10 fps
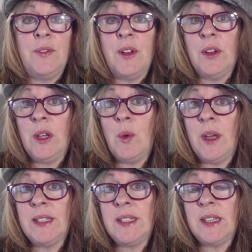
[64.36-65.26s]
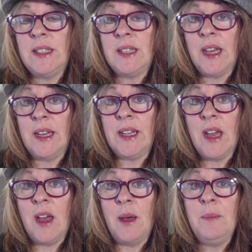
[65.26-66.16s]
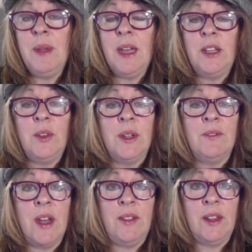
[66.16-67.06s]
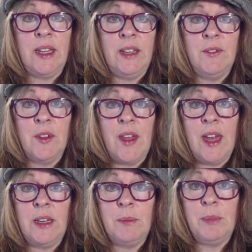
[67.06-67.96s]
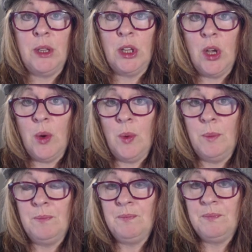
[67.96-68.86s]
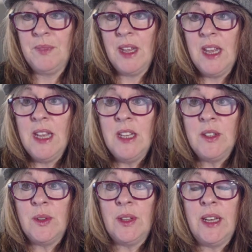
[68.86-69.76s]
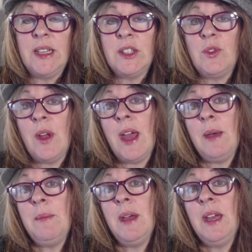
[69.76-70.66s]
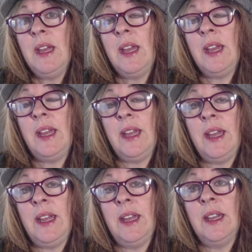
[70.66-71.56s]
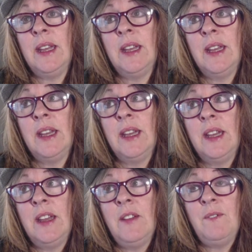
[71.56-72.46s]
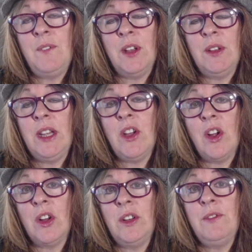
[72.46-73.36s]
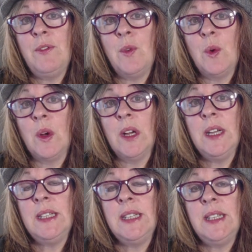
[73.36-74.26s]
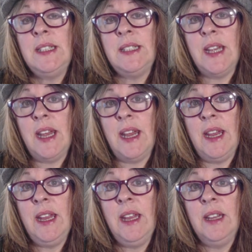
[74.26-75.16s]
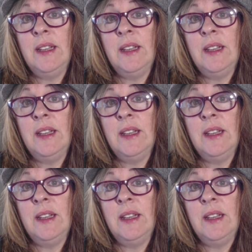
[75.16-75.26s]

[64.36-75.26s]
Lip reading: FaerieQuest.com, and you can find the link for that below. So let us grab a fairy card for today,